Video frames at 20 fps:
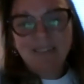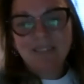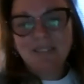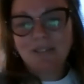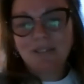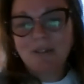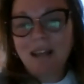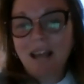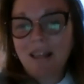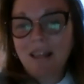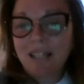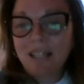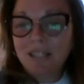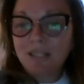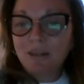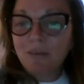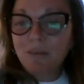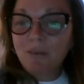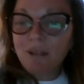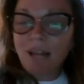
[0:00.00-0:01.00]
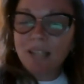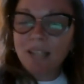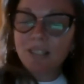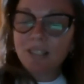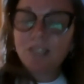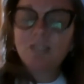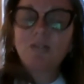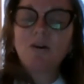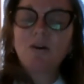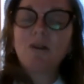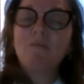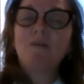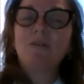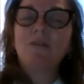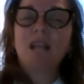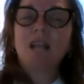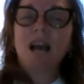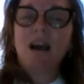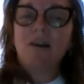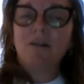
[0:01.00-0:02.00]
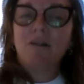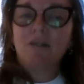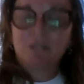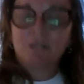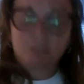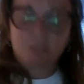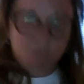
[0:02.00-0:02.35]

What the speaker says: So yeah, that's the story with the owls.